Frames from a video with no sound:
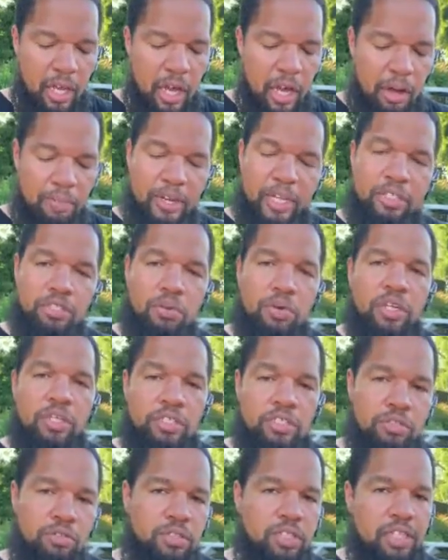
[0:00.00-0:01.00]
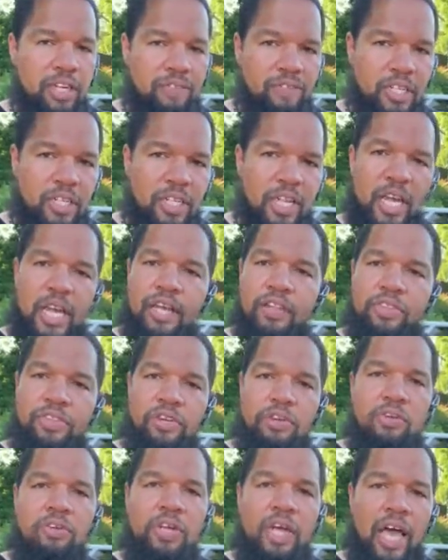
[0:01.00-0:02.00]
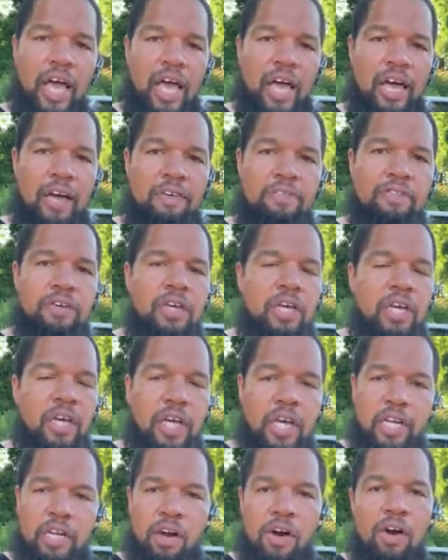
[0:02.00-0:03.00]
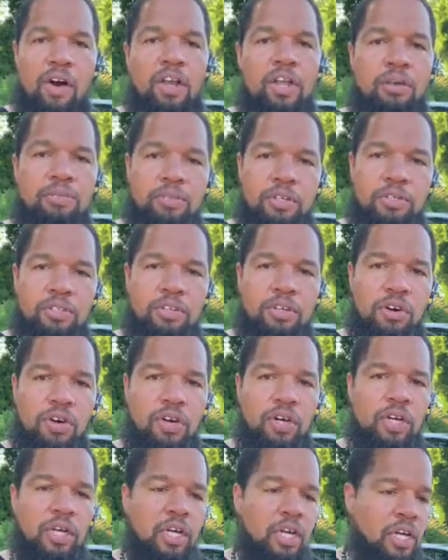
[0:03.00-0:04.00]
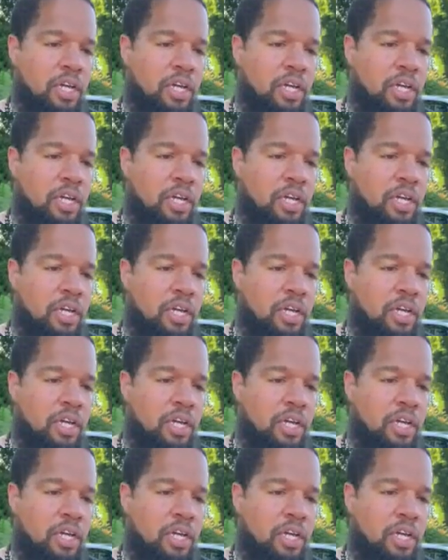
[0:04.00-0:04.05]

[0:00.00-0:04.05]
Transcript: um, at 2279 3rd Ave in Harlem, New York.